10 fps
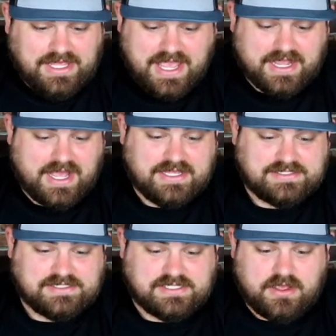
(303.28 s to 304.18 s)
yeah,
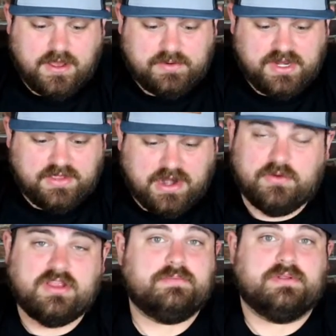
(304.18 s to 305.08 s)
guys, it's a company that I
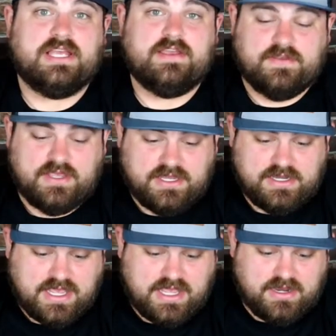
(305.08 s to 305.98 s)
really believe
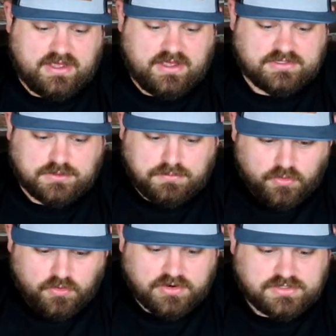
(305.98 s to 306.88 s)
in and
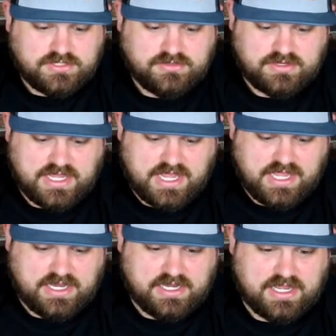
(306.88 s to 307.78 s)
support.
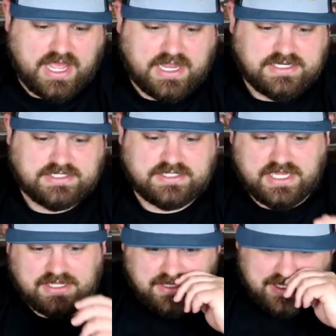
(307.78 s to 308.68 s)
And I just
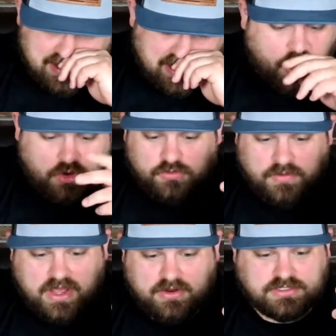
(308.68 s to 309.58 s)
think that all
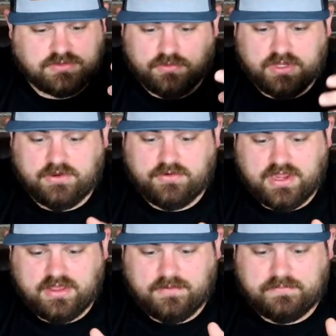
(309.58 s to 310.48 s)
around it's a really
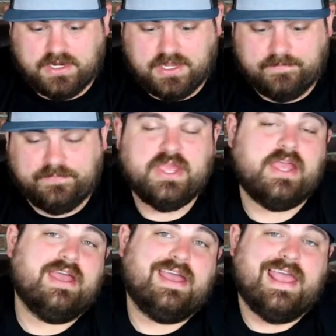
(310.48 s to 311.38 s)
great company.
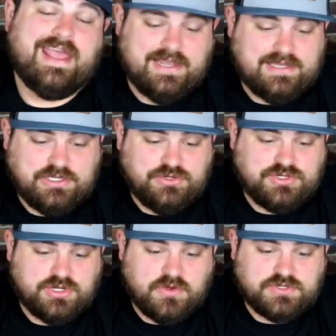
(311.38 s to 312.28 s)
And you
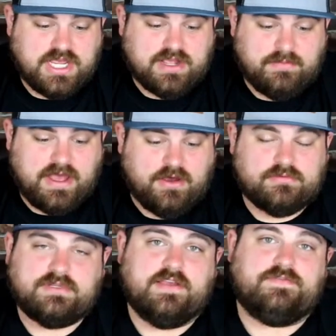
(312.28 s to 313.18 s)
should go check them
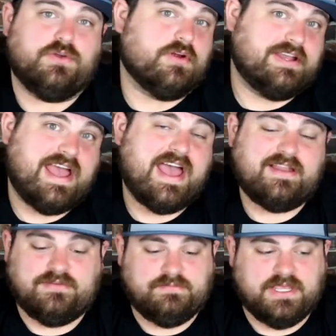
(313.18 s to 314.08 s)
out if you're a
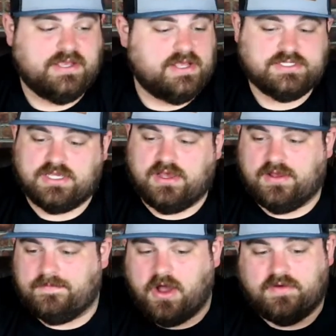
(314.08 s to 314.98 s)
dad, because
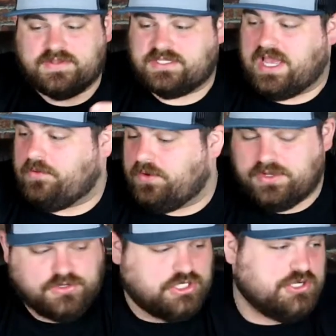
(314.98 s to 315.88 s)
obviously I
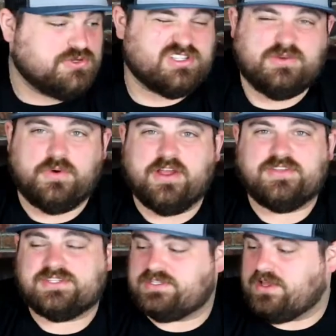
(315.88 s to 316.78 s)
wouldn't usually wear
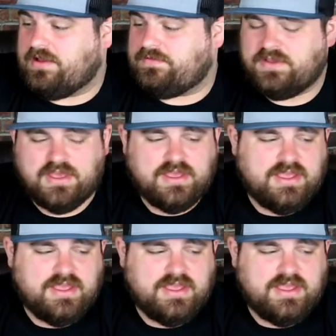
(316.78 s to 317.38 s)
this stuff